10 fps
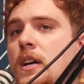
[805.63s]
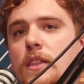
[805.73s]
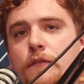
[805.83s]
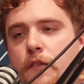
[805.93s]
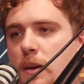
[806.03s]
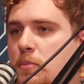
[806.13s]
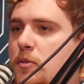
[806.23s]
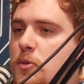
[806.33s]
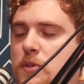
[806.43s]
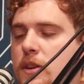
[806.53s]
The
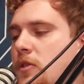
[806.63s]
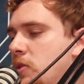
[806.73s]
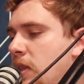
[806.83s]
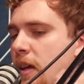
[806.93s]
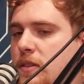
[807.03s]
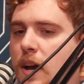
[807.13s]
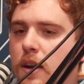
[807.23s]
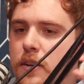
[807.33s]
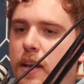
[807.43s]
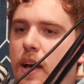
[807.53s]
Fablemans was there, so that
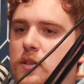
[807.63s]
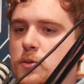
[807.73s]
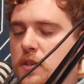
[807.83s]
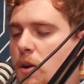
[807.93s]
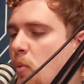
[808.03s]
entire cast was there.